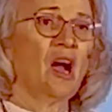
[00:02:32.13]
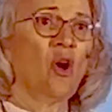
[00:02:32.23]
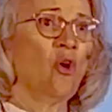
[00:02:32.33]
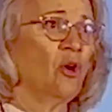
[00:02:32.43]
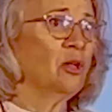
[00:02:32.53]

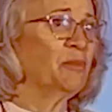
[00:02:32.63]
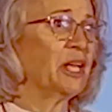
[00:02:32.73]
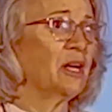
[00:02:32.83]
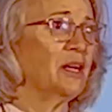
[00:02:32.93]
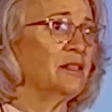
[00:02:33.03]
all
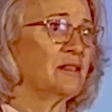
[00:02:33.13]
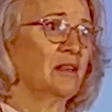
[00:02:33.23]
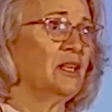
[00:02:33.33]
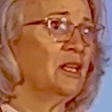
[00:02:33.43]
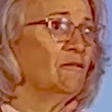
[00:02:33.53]
because
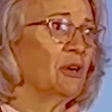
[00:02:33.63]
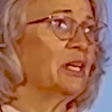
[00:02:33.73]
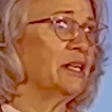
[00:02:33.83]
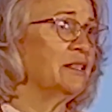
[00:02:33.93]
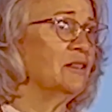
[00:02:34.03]
he
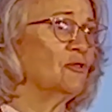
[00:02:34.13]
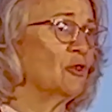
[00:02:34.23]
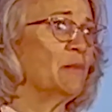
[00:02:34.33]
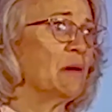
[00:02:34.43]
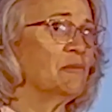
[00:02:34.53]
really didn't
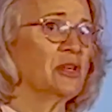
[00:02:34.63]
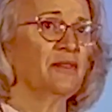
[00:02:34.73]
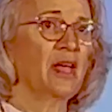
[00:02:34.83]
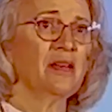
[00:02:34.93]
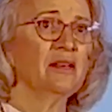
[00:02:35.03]
remember.
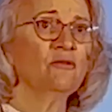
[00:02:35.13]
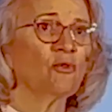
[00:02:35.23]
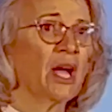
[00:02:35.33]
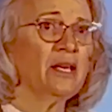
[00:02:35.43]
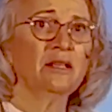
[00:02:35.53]
They didn't
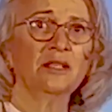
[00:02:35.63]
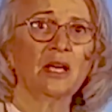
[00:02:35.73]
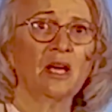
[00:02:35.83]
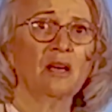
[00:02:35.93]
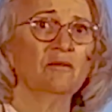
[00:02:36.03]
write it
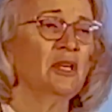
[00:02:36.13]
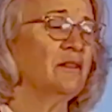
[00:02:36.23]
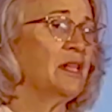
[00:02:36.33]
down.